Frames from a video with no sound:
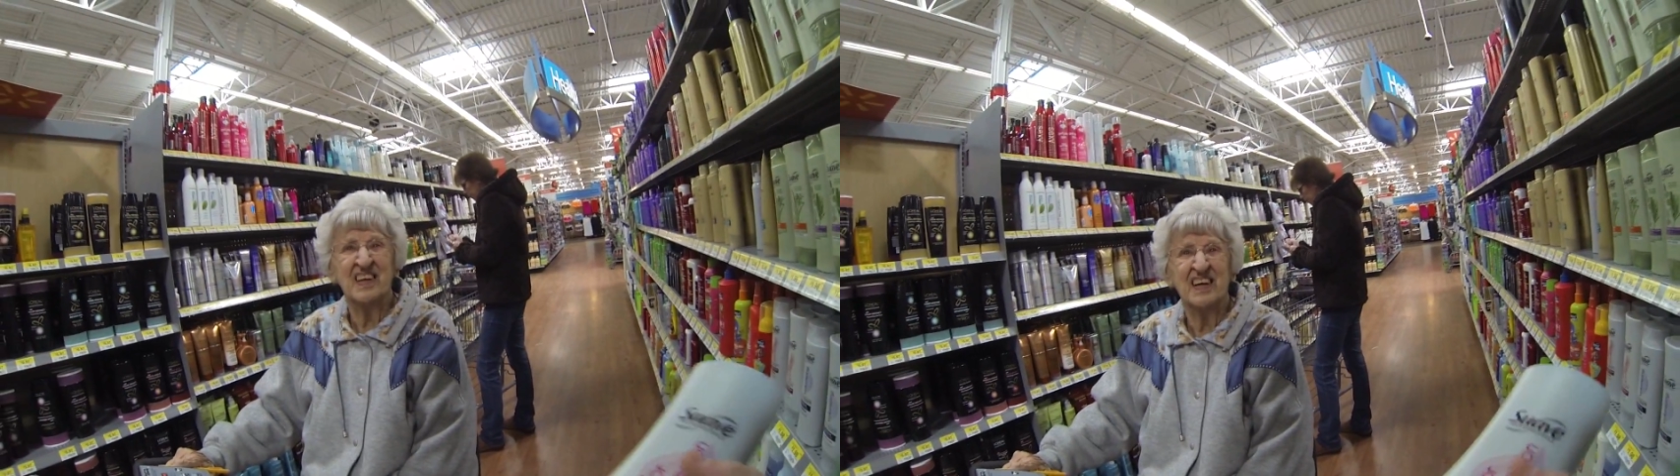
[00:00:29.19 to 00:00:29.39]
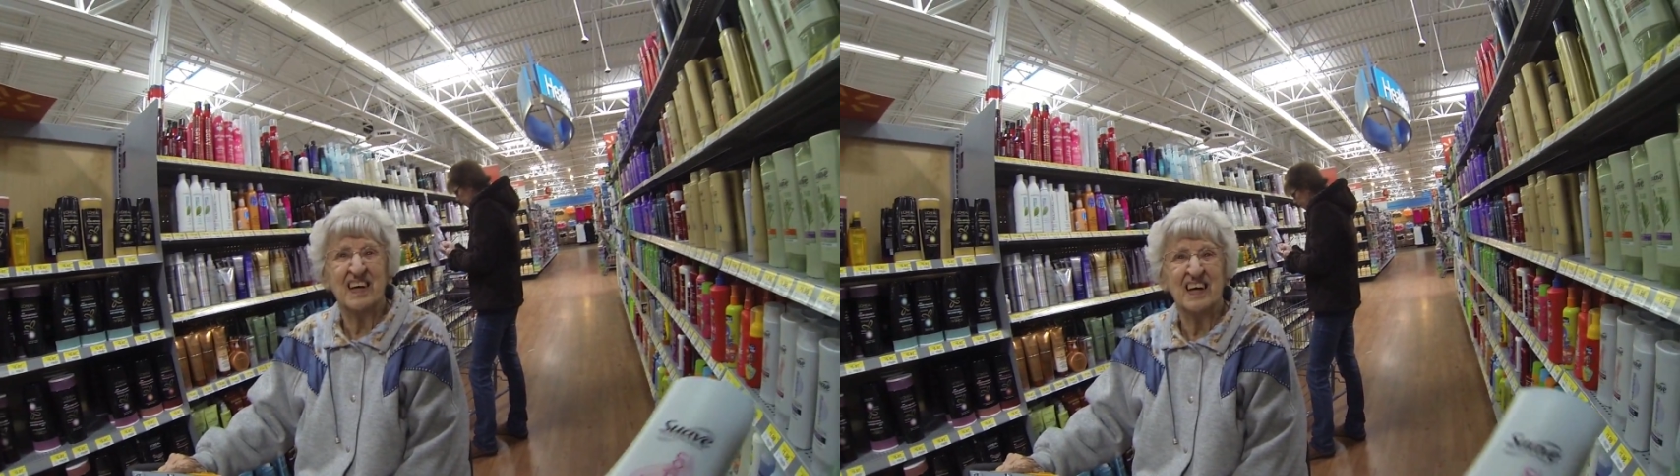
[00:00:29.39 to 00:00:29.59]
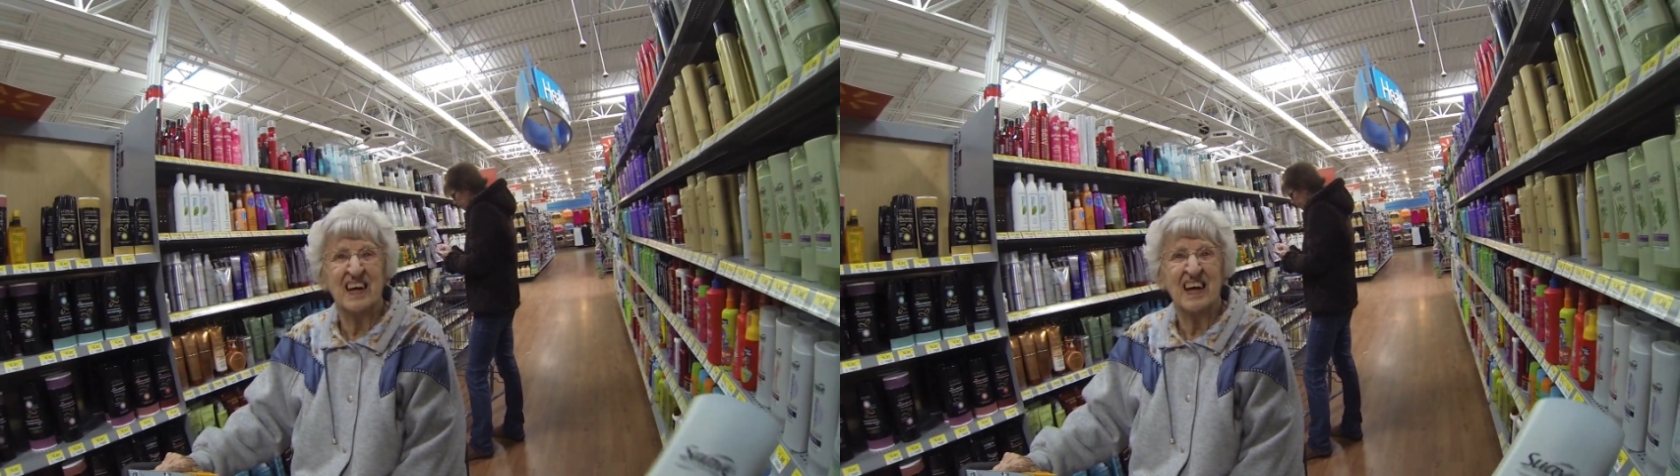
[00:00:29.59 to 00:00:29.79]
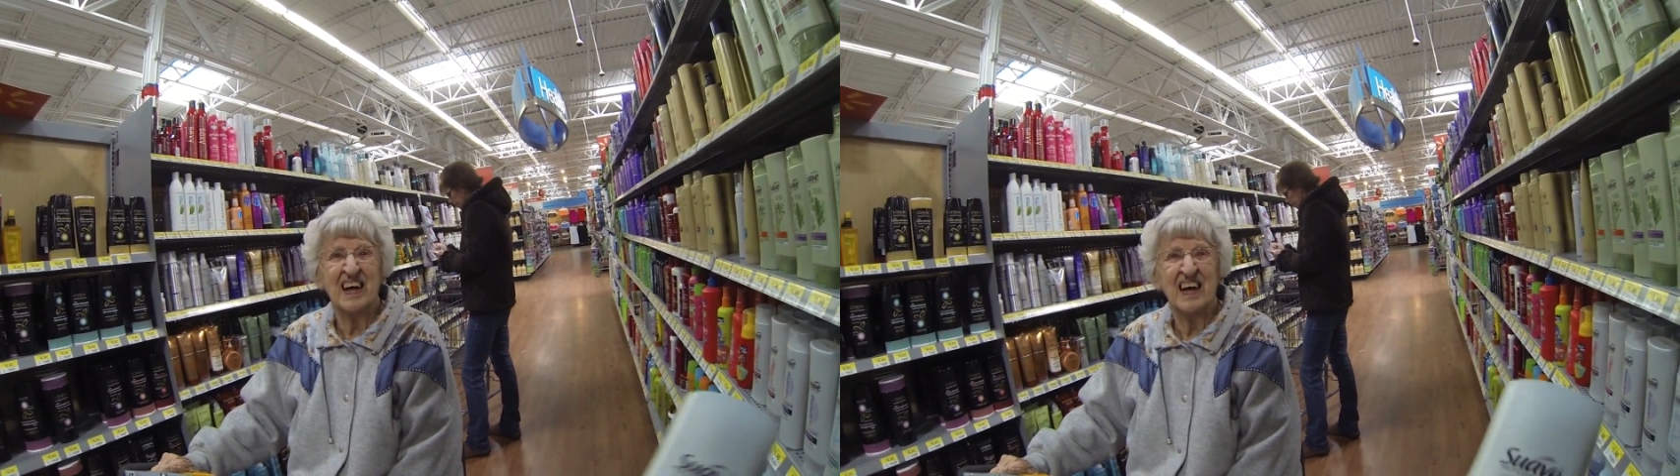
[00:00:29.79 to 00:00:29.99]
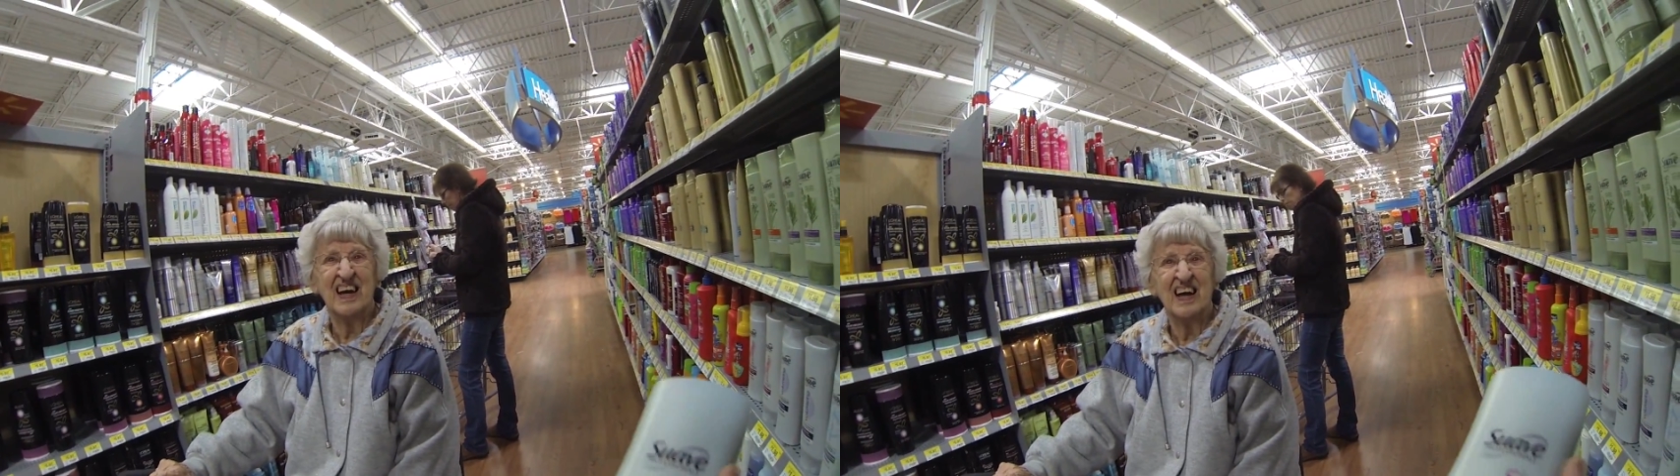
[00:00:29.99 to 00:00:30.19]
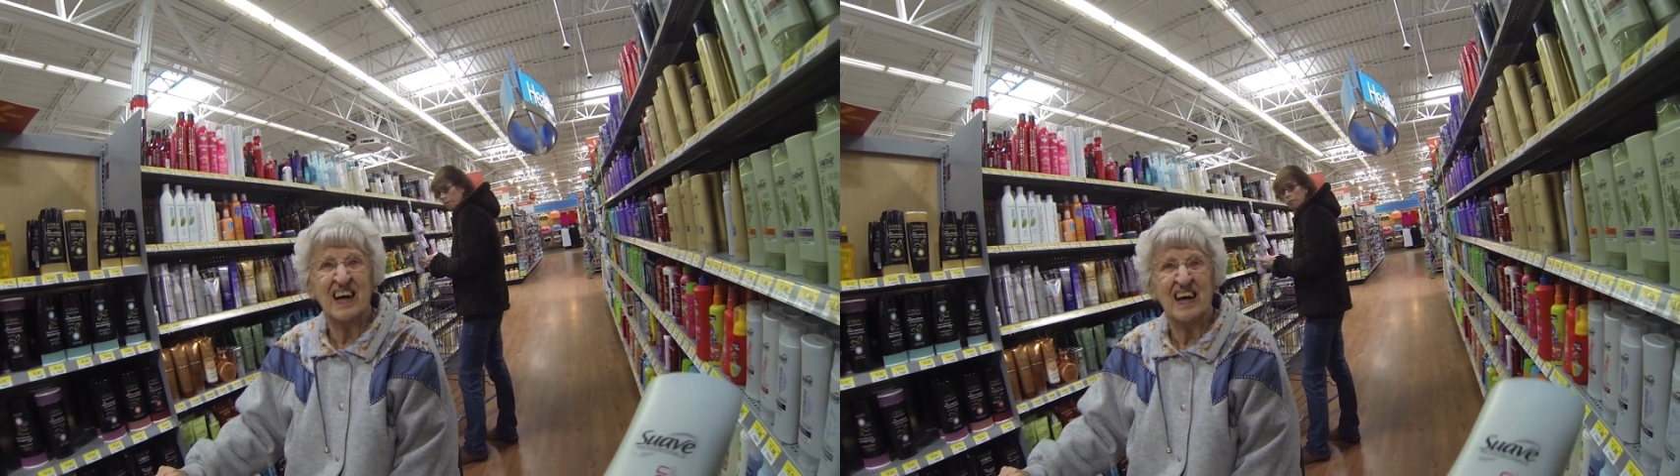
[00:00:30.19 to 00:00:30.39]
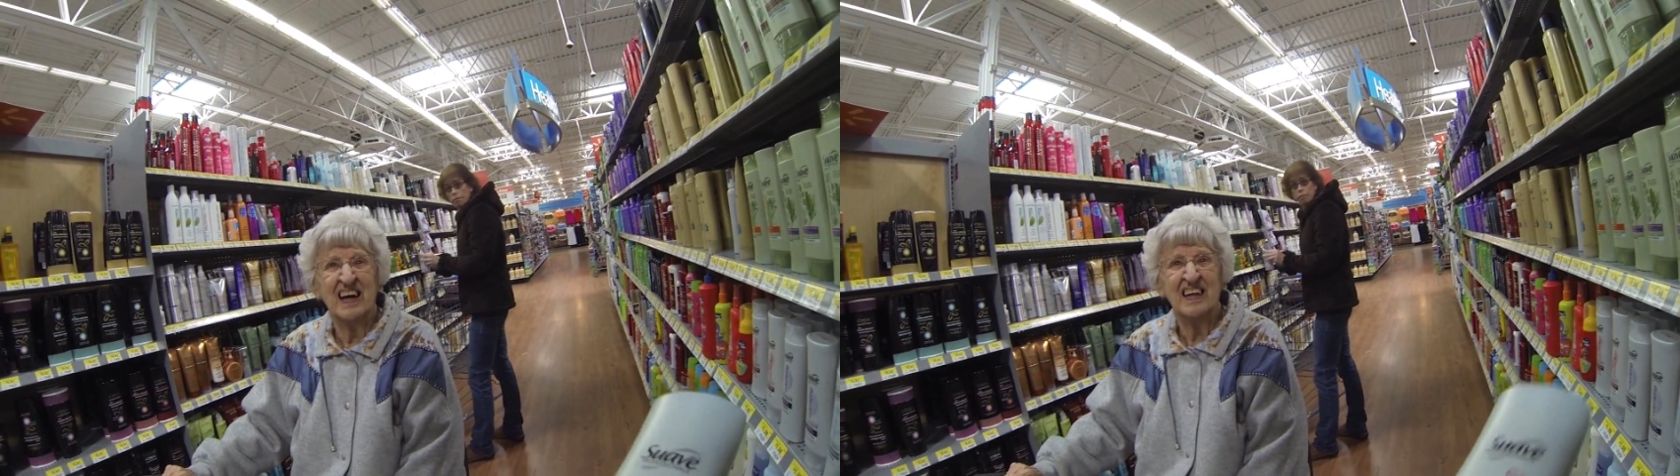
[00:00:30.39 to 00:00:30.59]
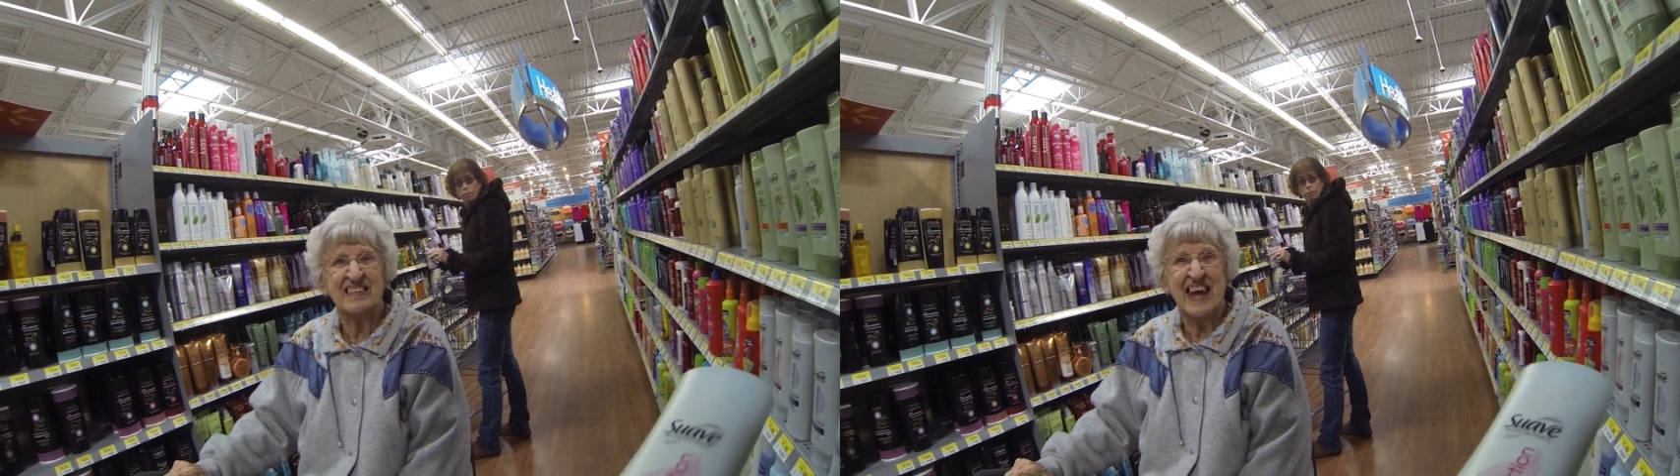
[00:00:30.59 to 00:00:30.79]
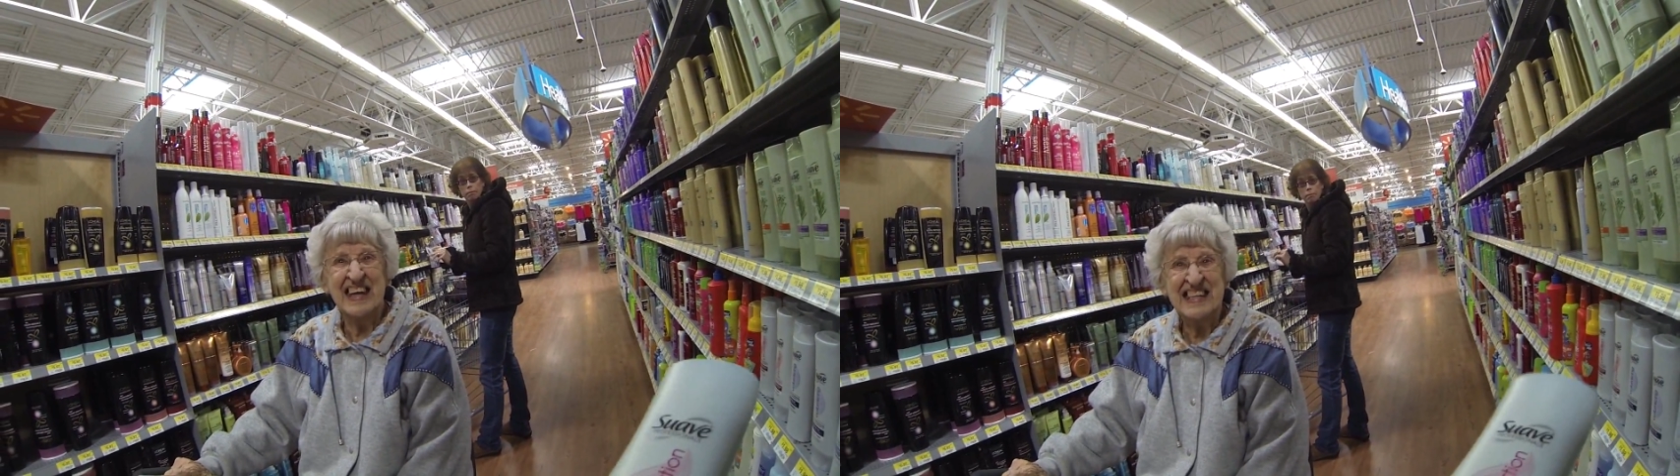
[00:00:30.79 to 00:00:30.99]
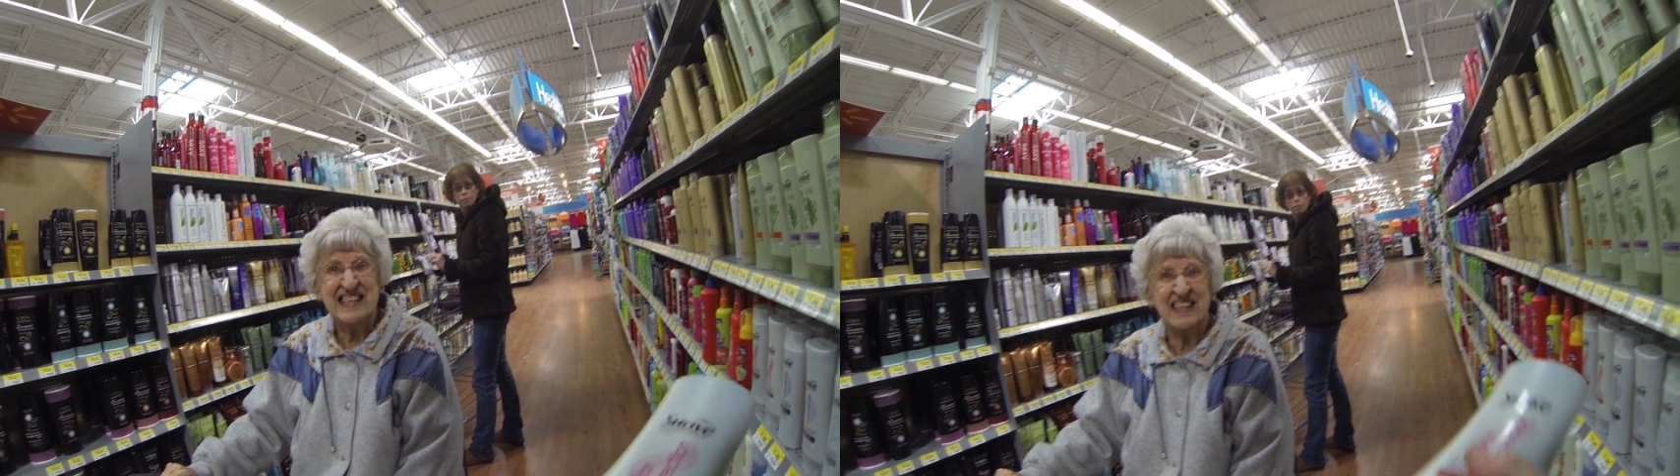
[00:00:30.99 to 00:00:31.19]
It tastes good.
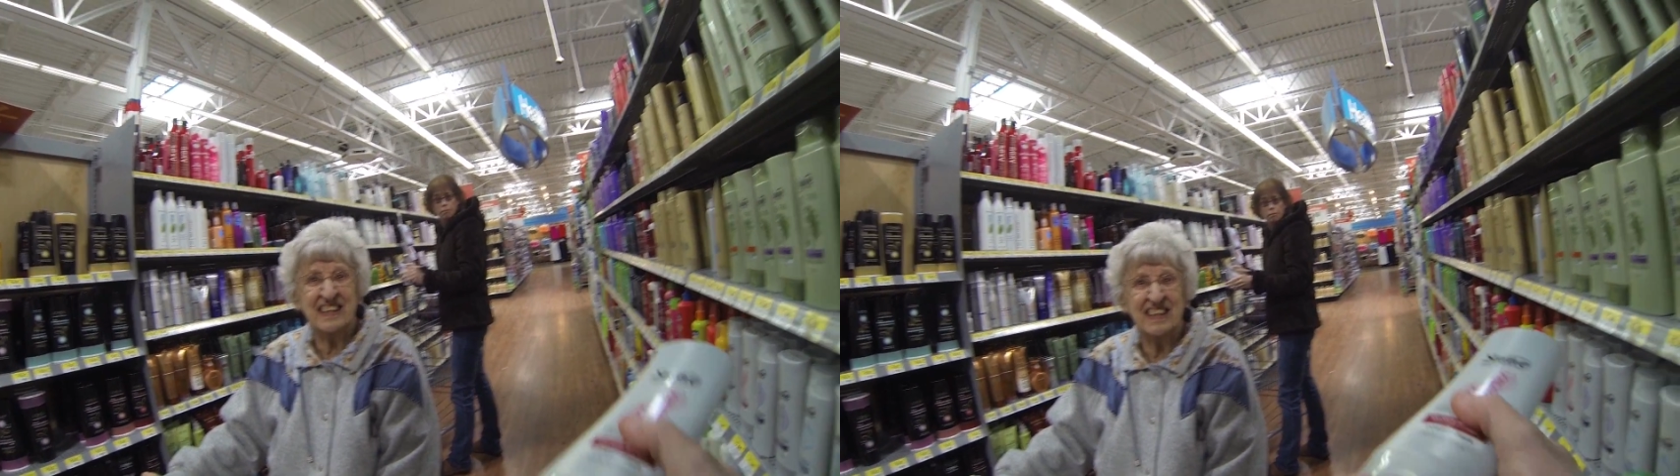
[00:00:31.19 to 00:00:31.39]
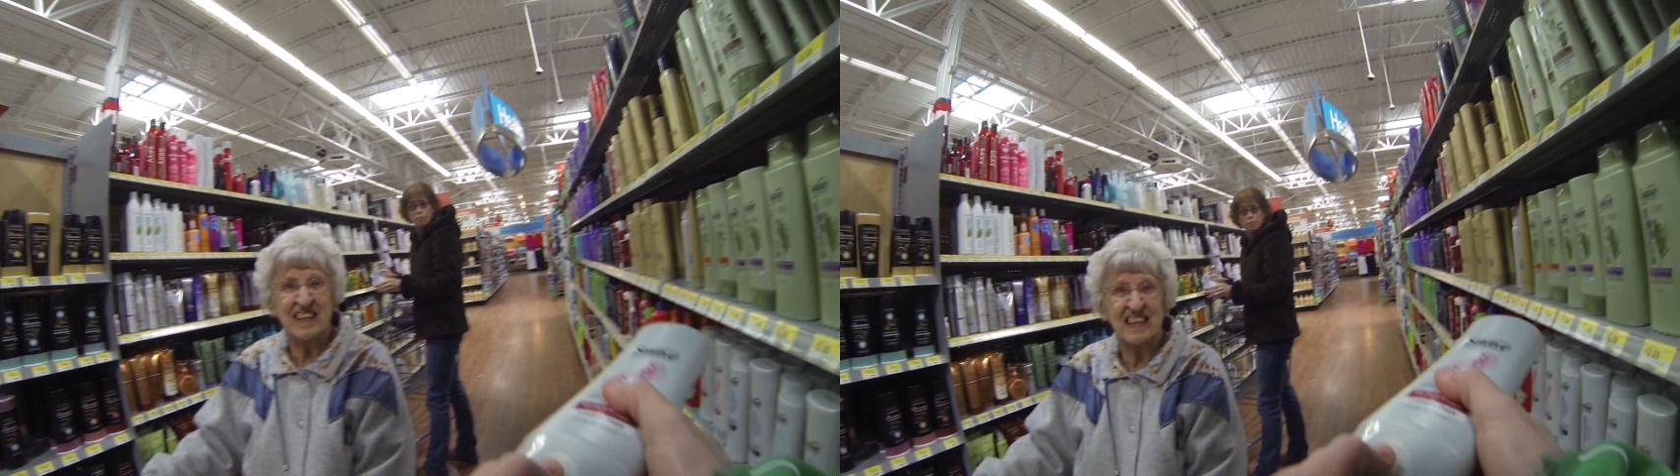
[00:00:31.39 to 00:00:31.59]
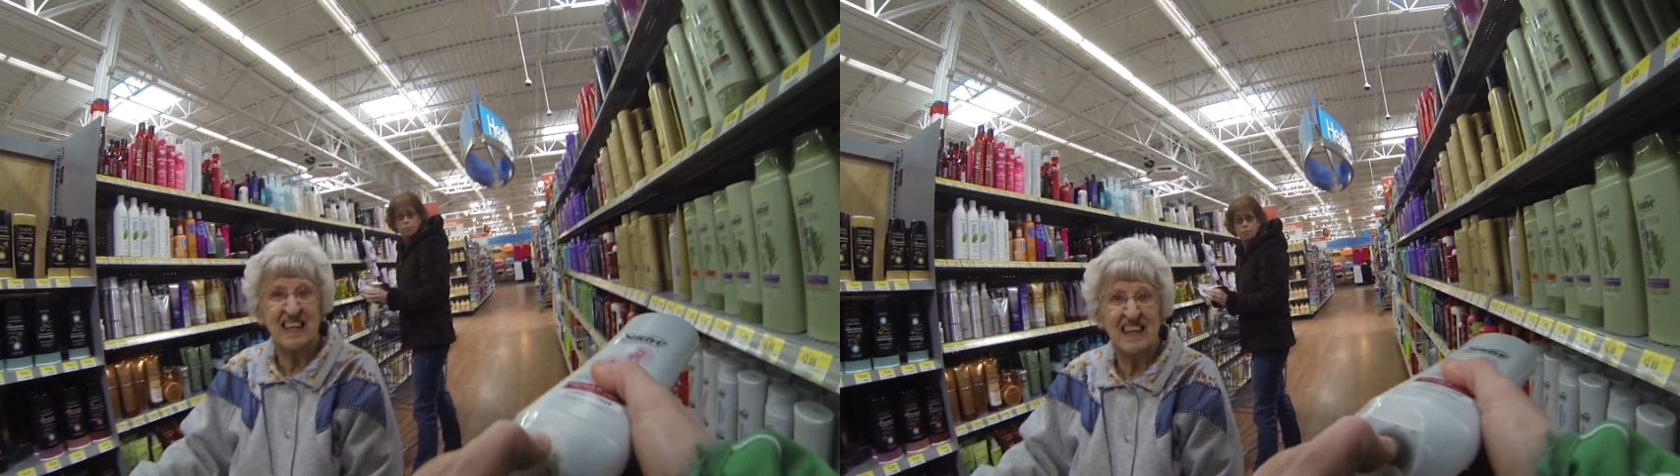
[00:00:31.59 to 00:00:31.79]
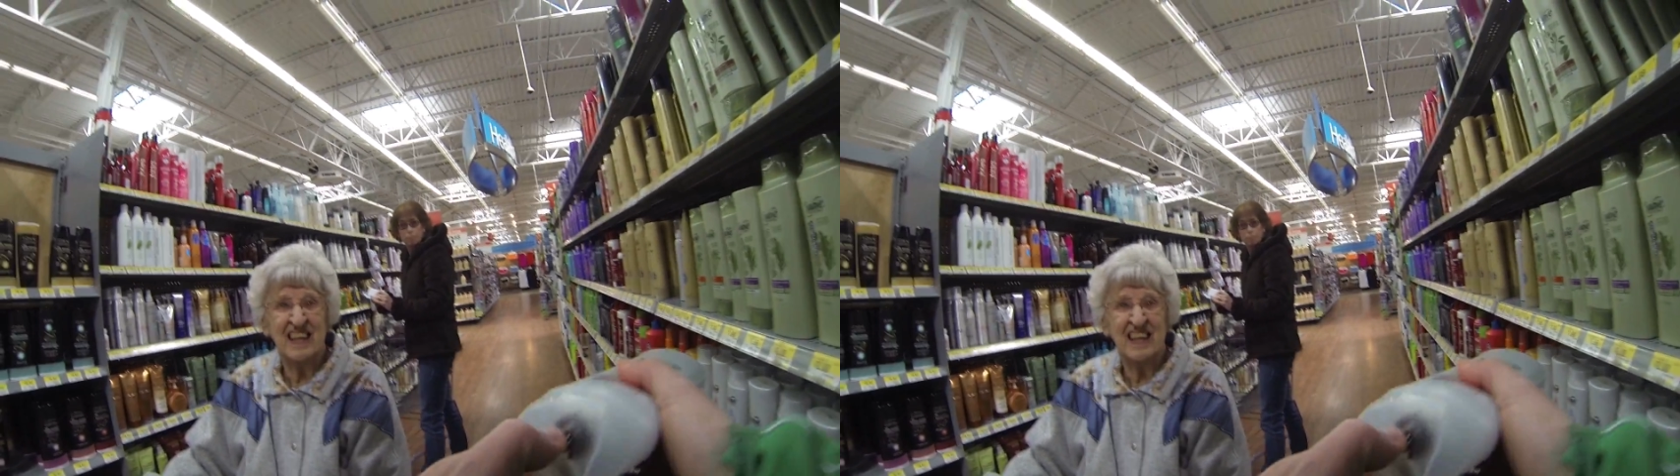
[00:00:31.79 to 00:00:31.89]
Taste it? Yeah.